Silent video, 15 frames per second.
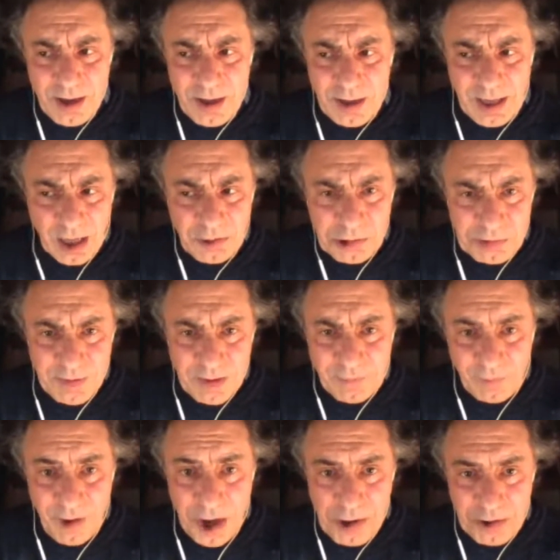Can you speak
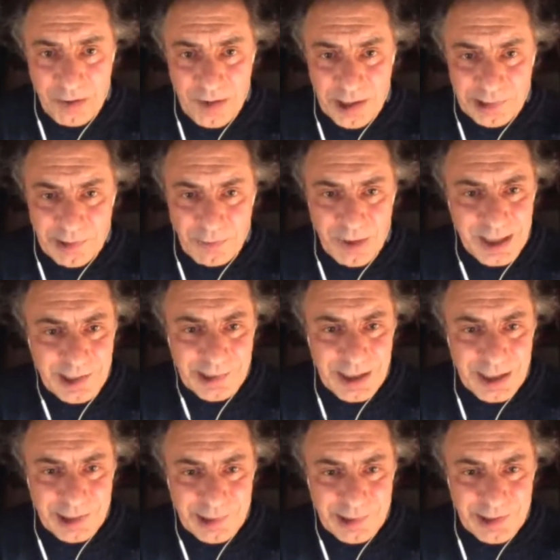French to us? What is
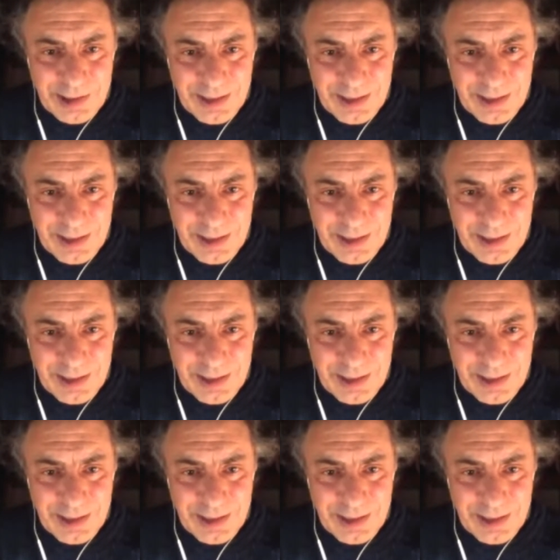this?"